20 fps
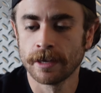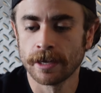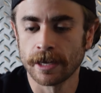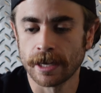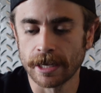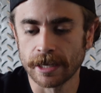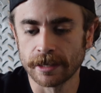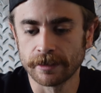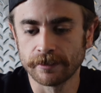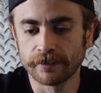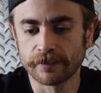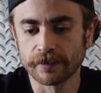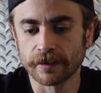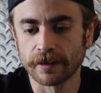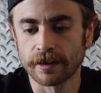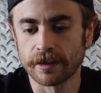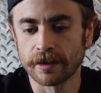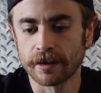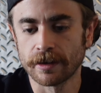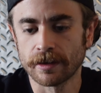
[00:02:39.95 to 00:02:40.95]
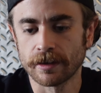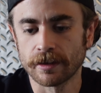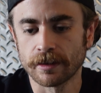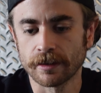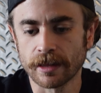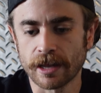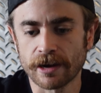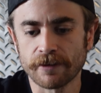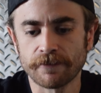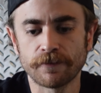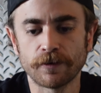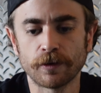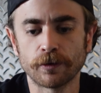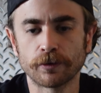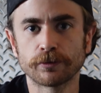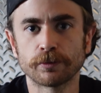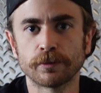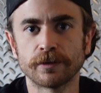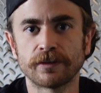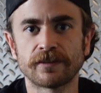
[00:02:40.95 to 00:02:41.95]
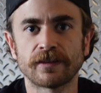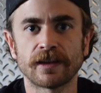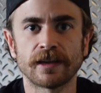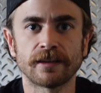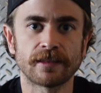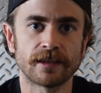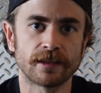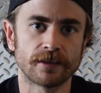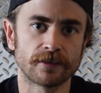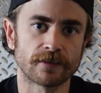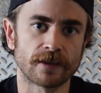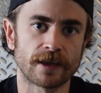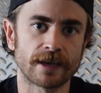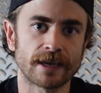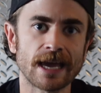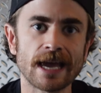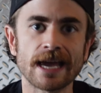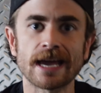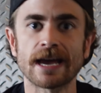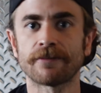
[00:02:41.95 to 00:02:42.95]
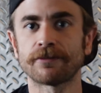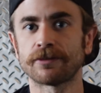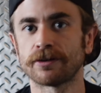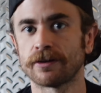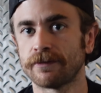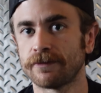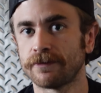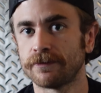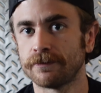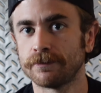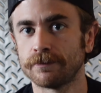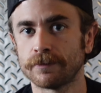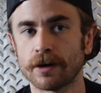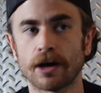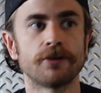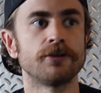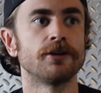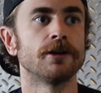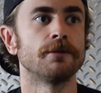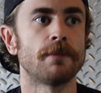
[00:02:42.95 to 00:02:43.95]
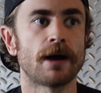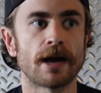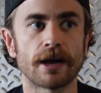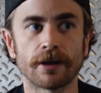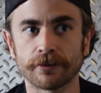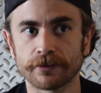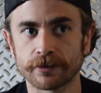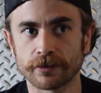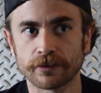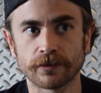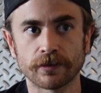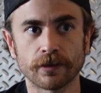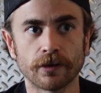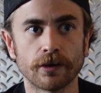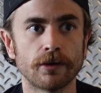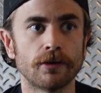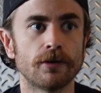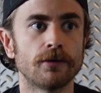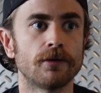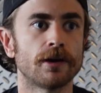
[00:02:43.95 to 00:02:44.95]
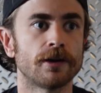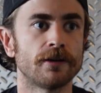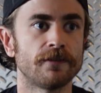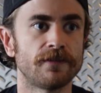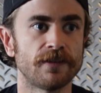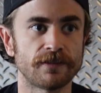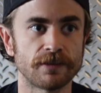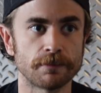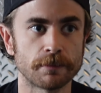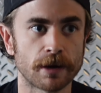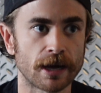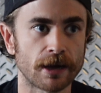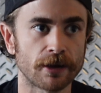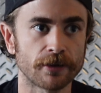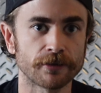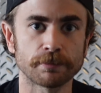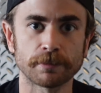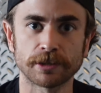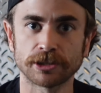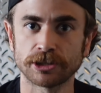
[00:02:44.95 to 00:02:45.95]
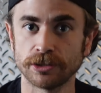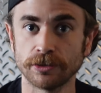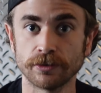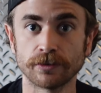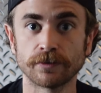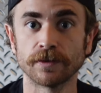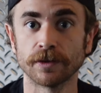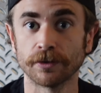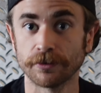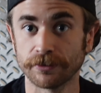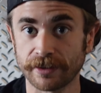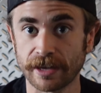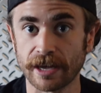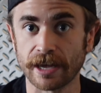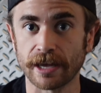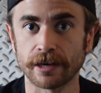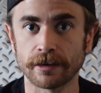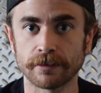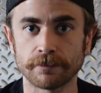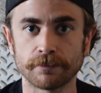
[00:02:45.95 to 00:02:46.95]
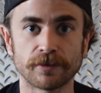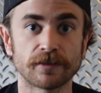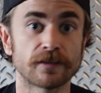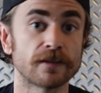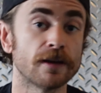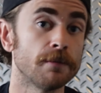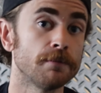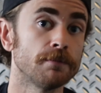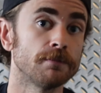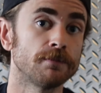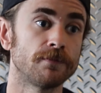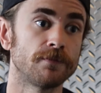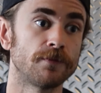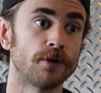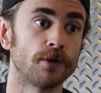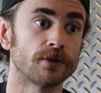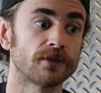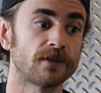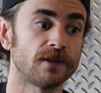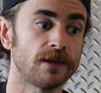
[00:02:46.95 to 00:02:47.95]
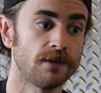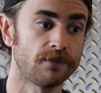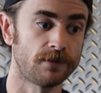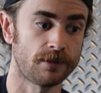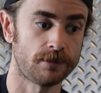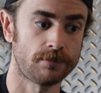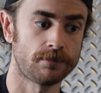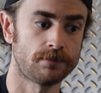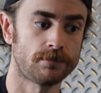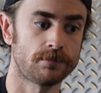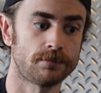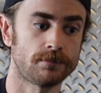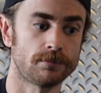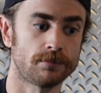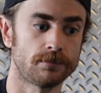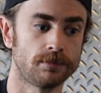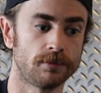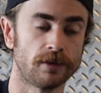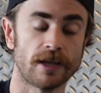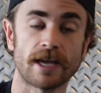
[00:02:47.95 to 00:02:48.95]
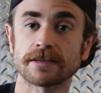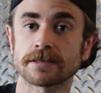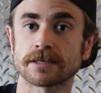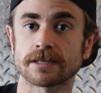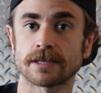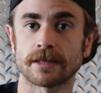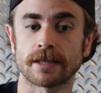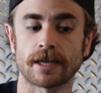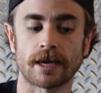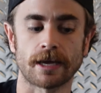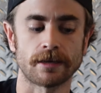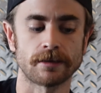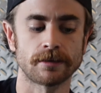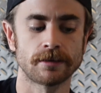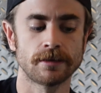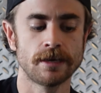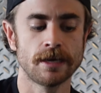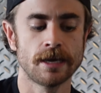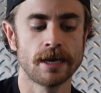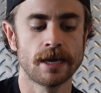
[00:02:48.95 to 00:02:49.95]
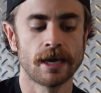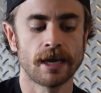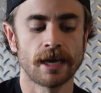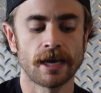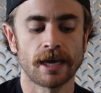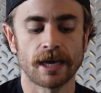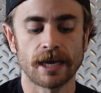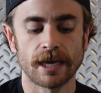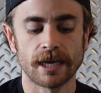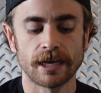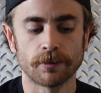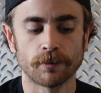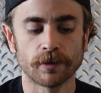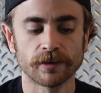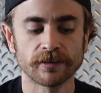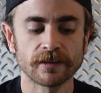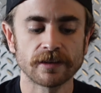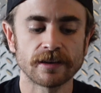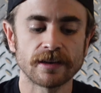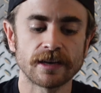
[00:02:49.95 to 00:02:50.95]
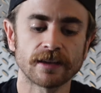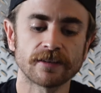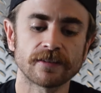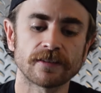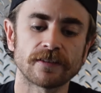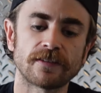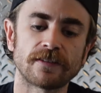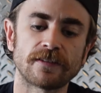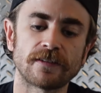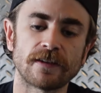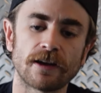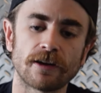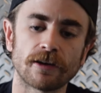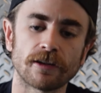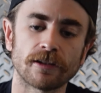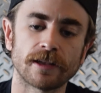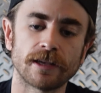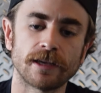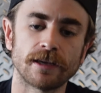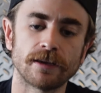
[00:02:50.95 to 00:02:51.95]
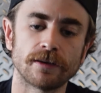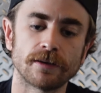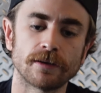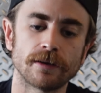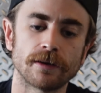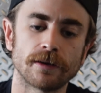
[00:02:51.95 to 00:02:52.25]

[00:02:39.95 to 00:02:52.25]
And a lot of folks would say things like, hey, after 100 miles or so, 150 miles, my shoes feel dead. Some folks even less than that. And it wasn't necessarily